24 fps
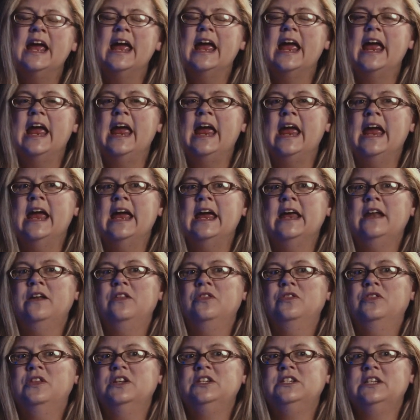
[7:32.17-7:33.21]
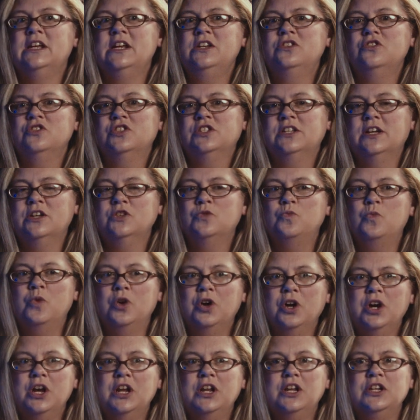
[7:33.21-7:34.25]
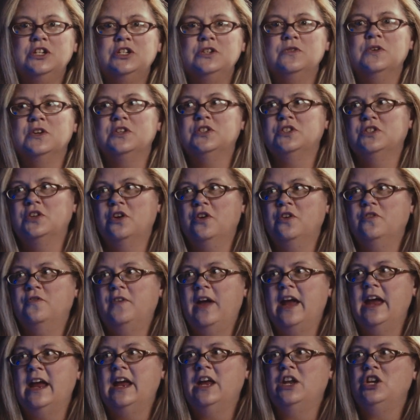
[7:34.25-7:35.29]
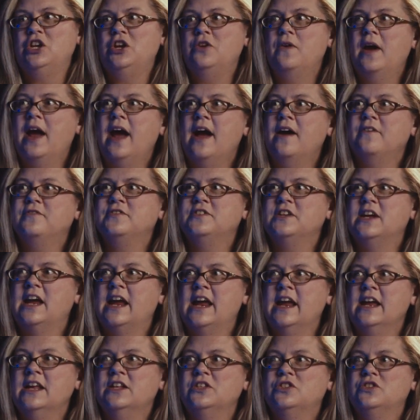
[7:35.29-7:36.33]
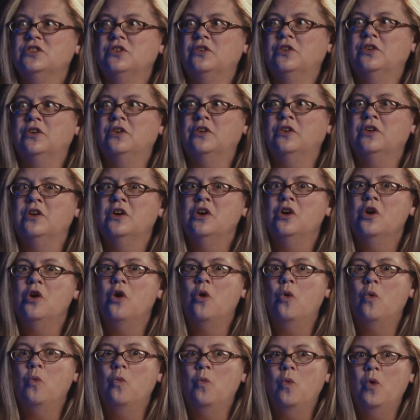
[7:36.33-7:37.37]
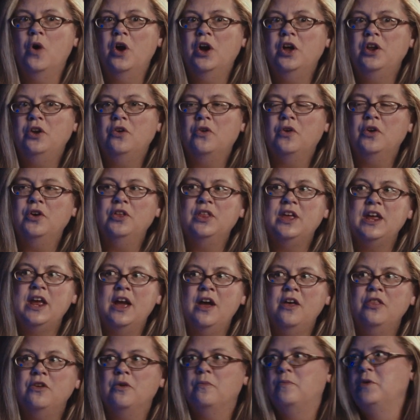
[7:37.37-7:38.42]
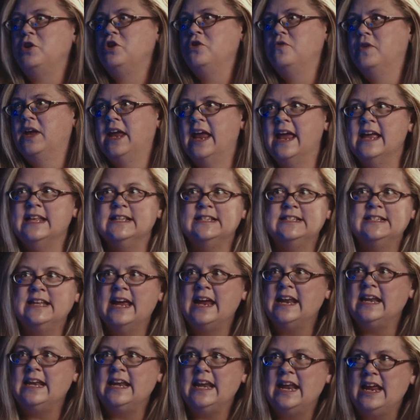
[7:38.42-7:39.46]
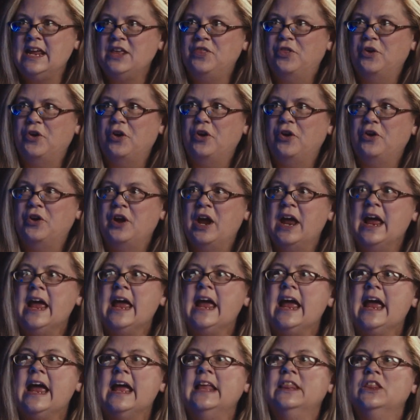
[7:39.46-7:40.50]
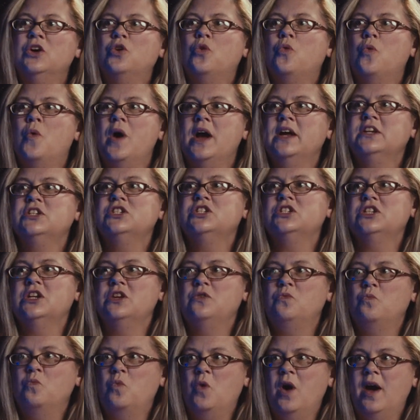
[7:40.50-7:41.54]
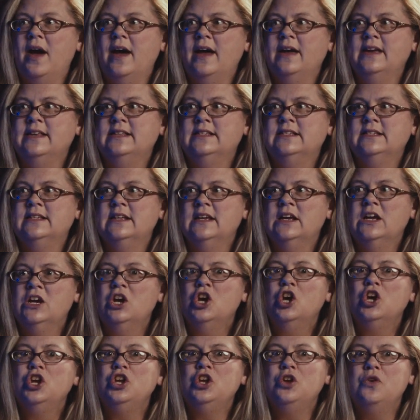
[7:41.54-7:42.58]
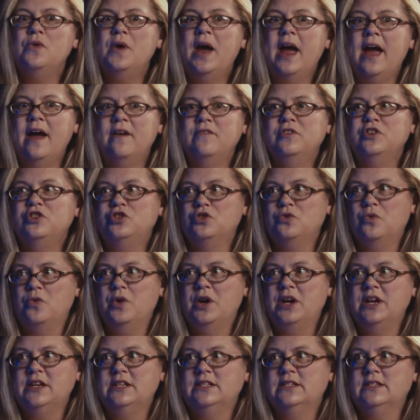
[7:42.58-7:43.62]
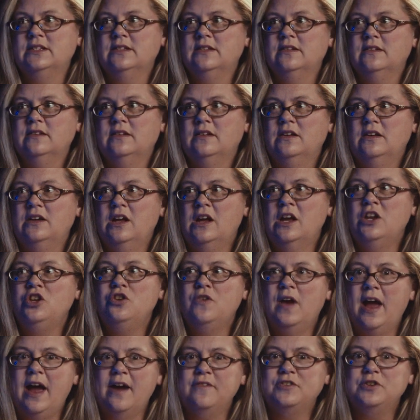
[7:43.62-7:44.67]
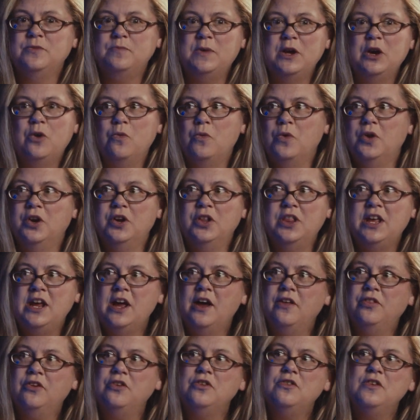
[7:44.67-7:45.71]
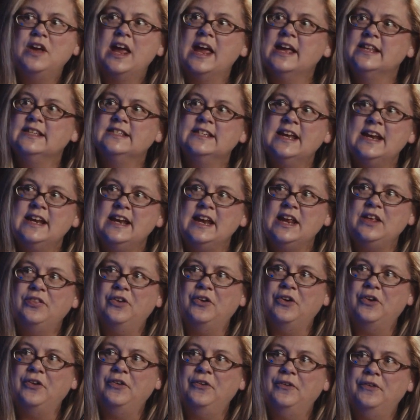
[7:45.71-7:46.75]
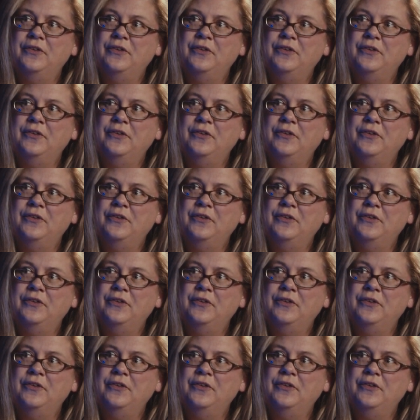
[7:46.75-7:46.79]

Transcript: And the teacher says, We're going to do a survey, and you have to answer one or the other, but you can't say neither. And the question was, You have a choice, and you have to pick one or the other. You can't say neither.